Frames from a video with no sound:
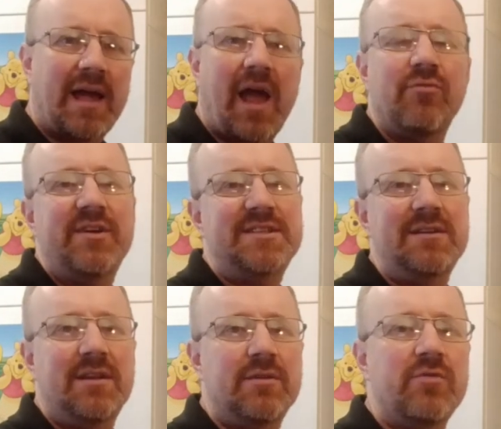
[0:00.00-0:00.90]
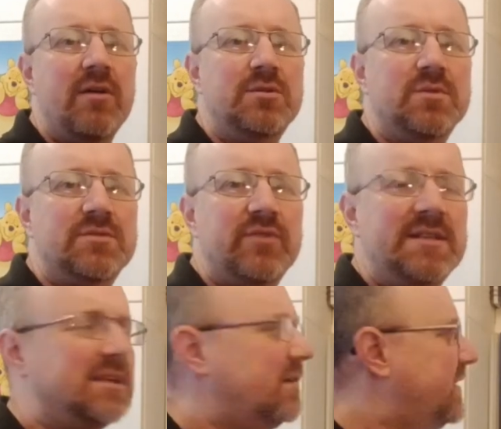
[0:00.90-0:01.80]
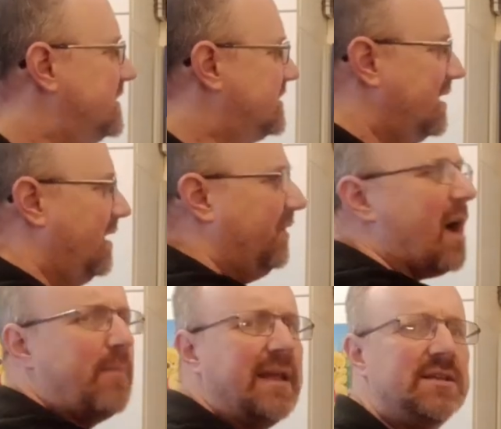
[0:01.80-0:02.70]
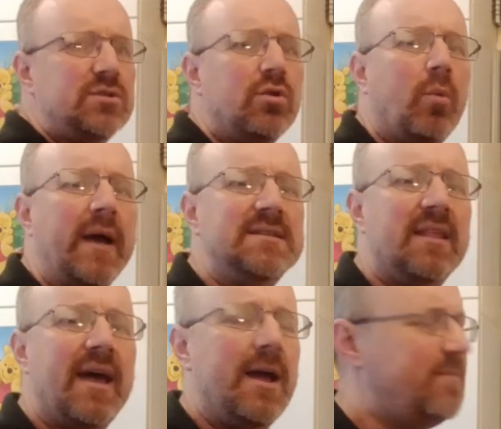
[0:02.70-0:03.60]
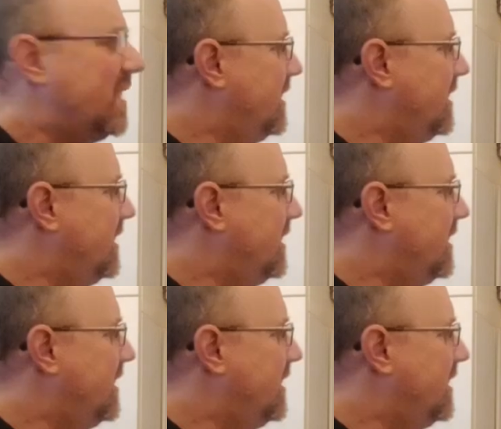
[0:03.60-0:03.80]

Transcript: how recently the road was resurfaced. That bend is always there.